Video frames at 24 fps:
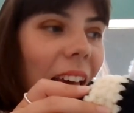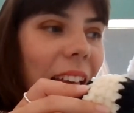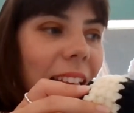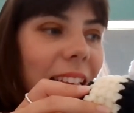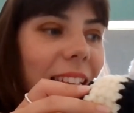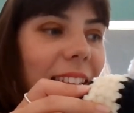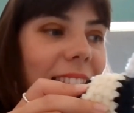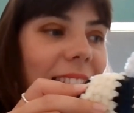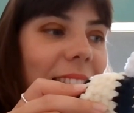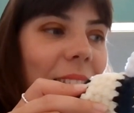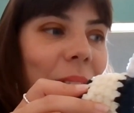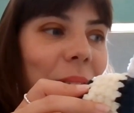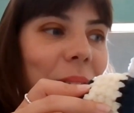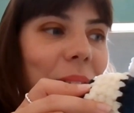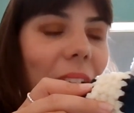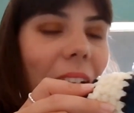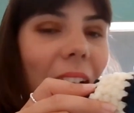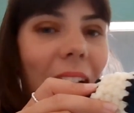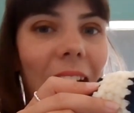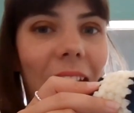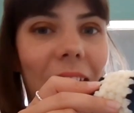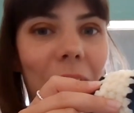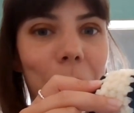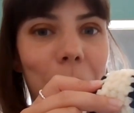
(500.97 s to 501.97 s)
So I
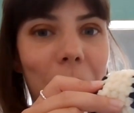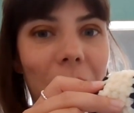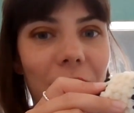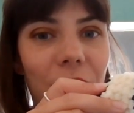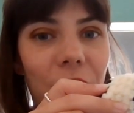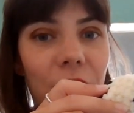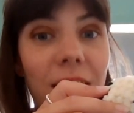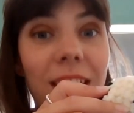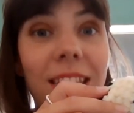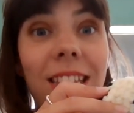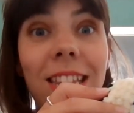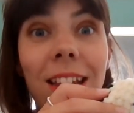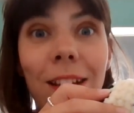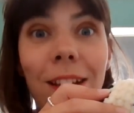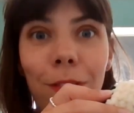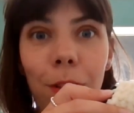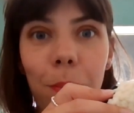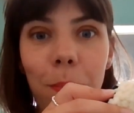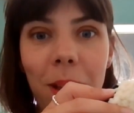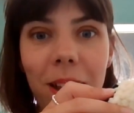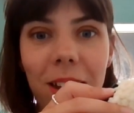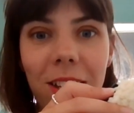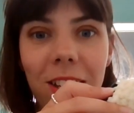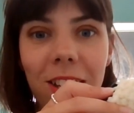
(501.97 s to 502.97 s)
had a picture, several
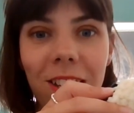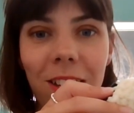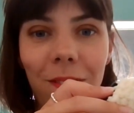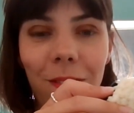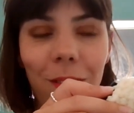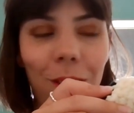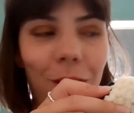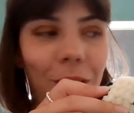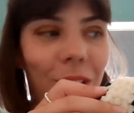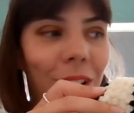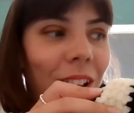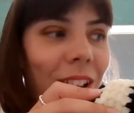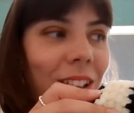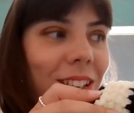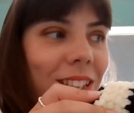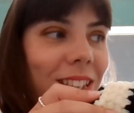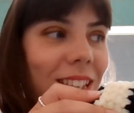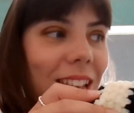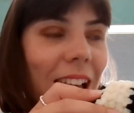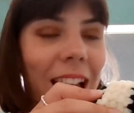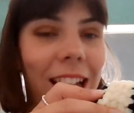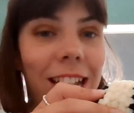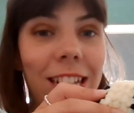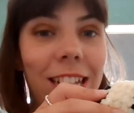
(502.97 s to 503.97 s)
pictures of the horse,
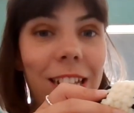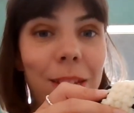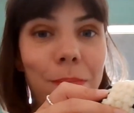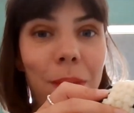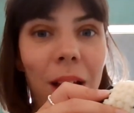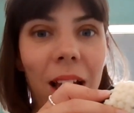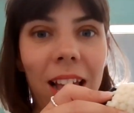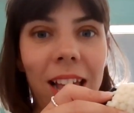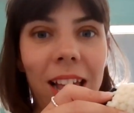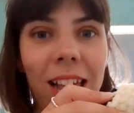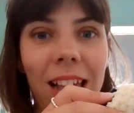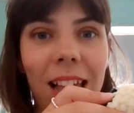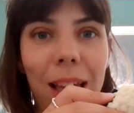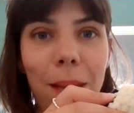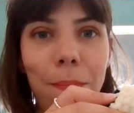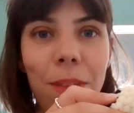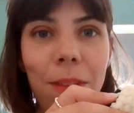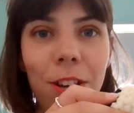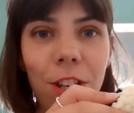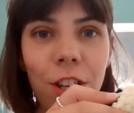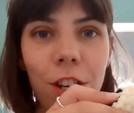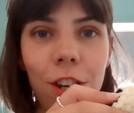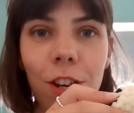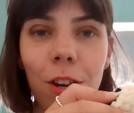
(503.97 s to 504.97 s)
and my
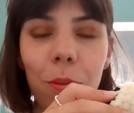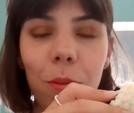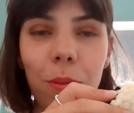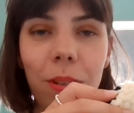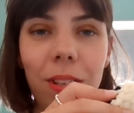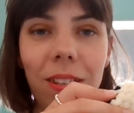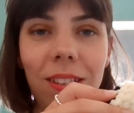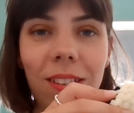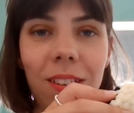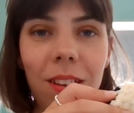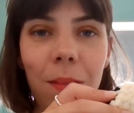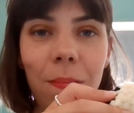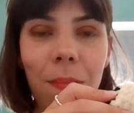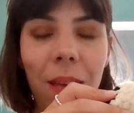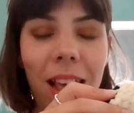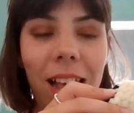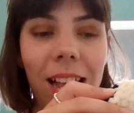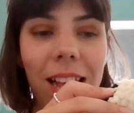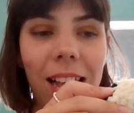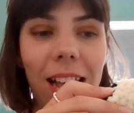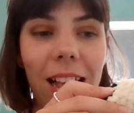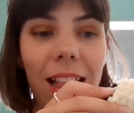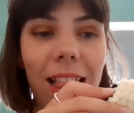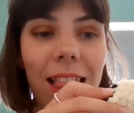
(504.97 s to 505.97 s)
mission was to
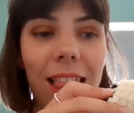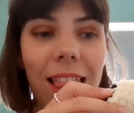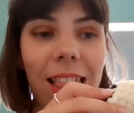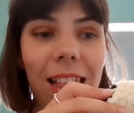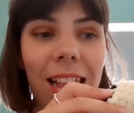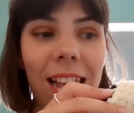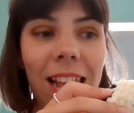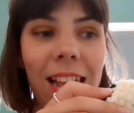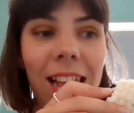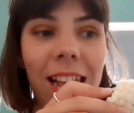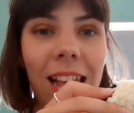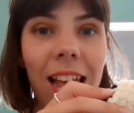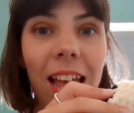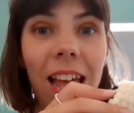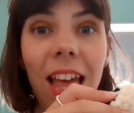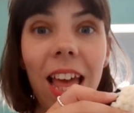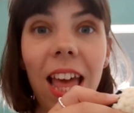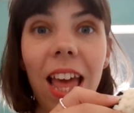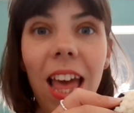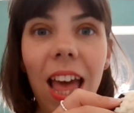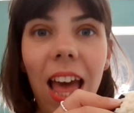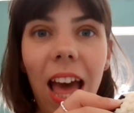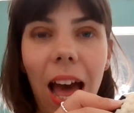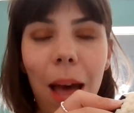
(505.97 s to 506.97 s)
make the
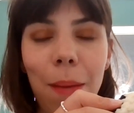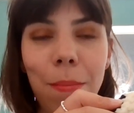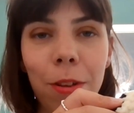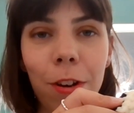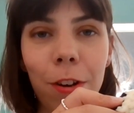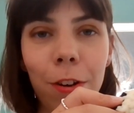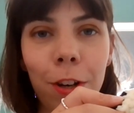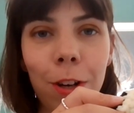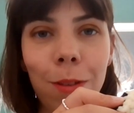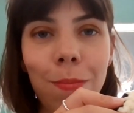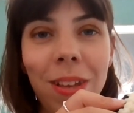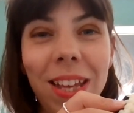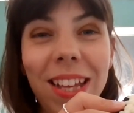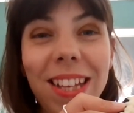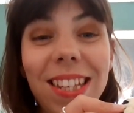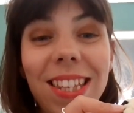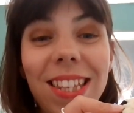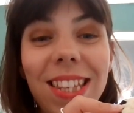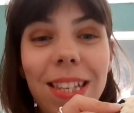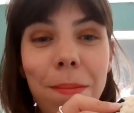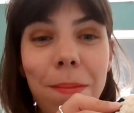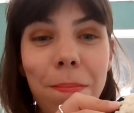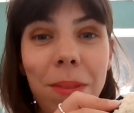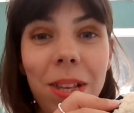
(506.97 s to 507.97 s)
Amigurumi as
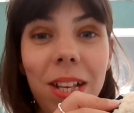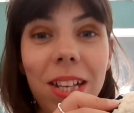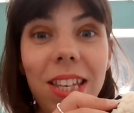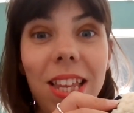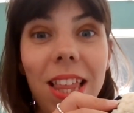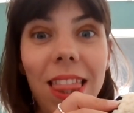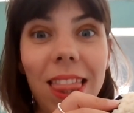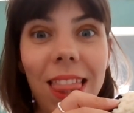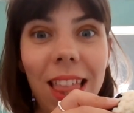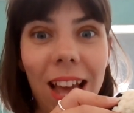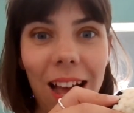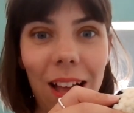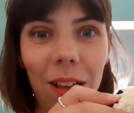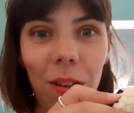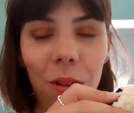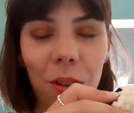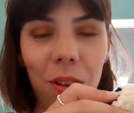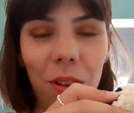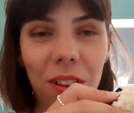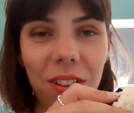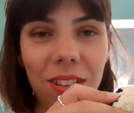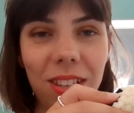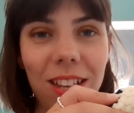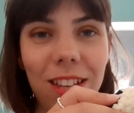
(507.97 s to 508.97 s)
similar to that
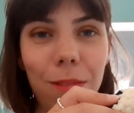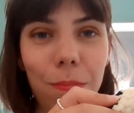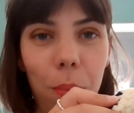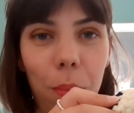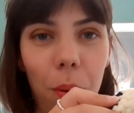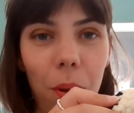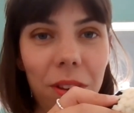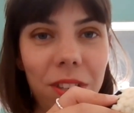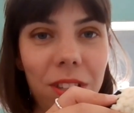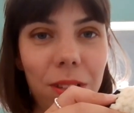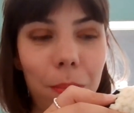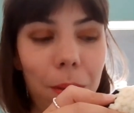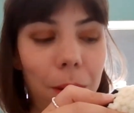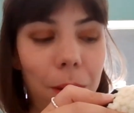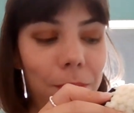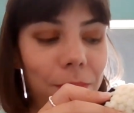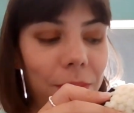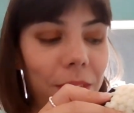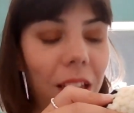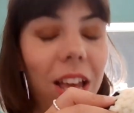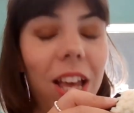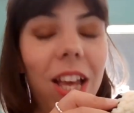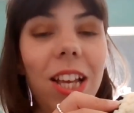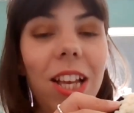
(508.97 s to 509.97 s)
horse as possible.
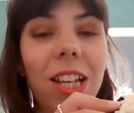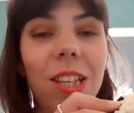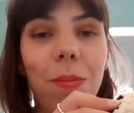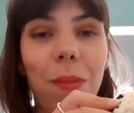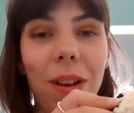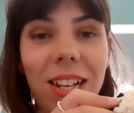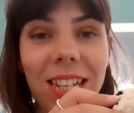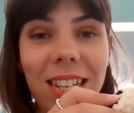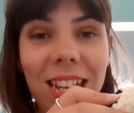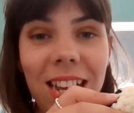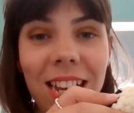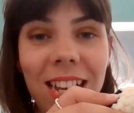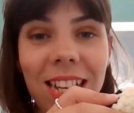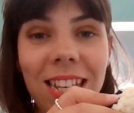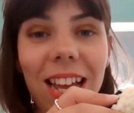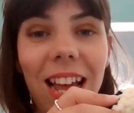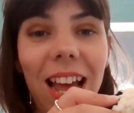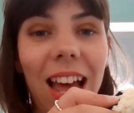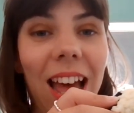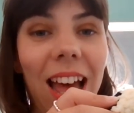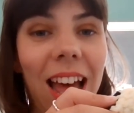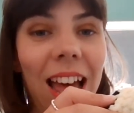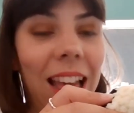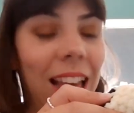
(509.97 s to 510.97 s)
So I did.
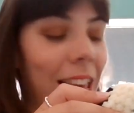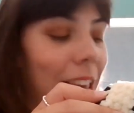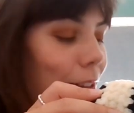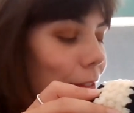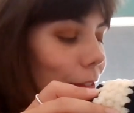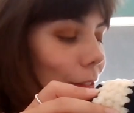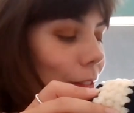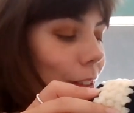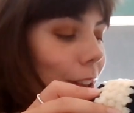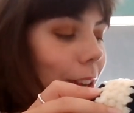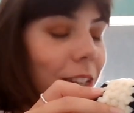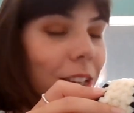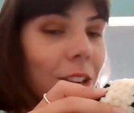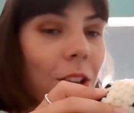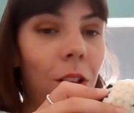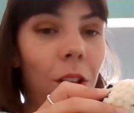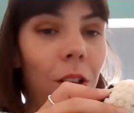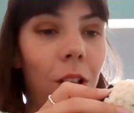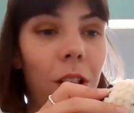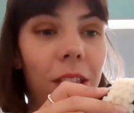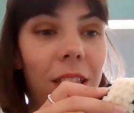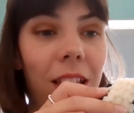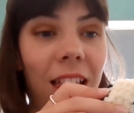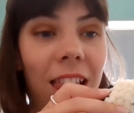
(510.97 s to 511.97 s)
I did
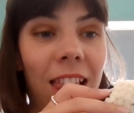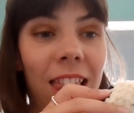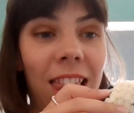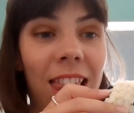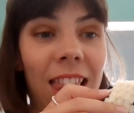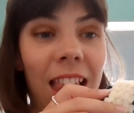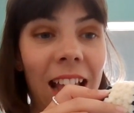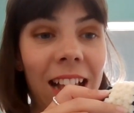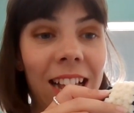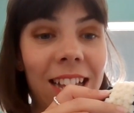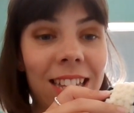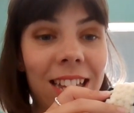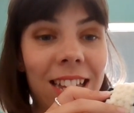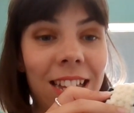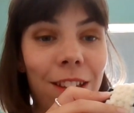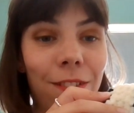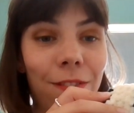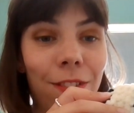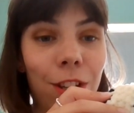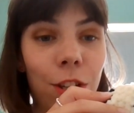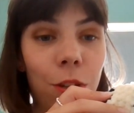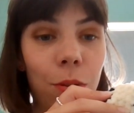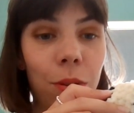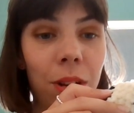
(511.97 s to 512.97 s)
all the legs
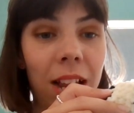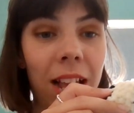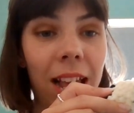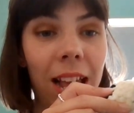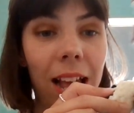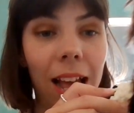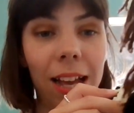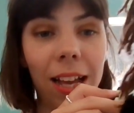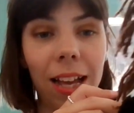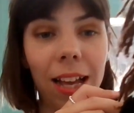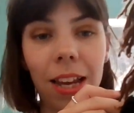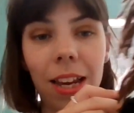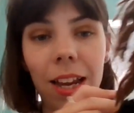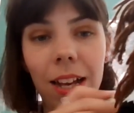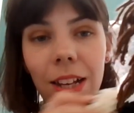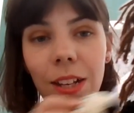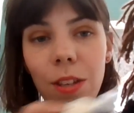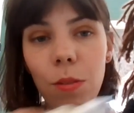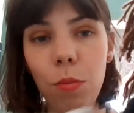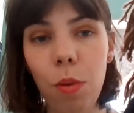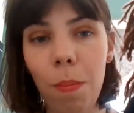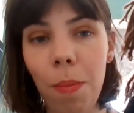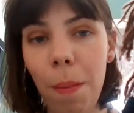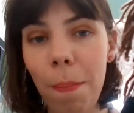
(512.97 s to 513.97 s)
individually. I can
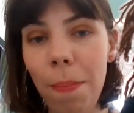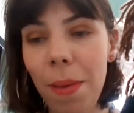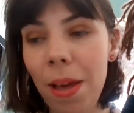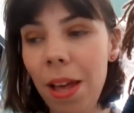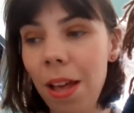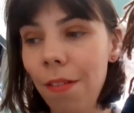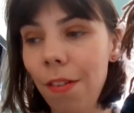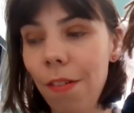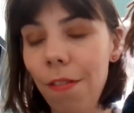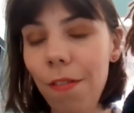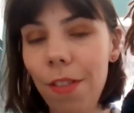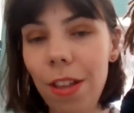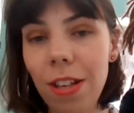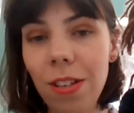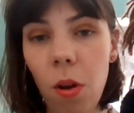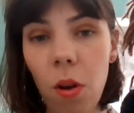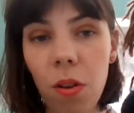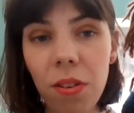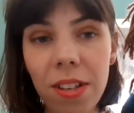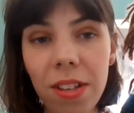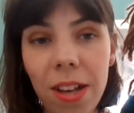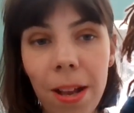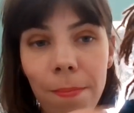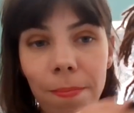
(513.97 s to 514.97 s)
swap my bee over for this
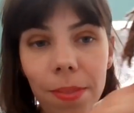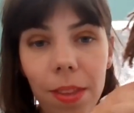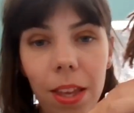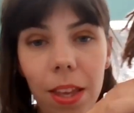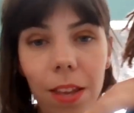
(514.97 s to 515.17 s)
horse now.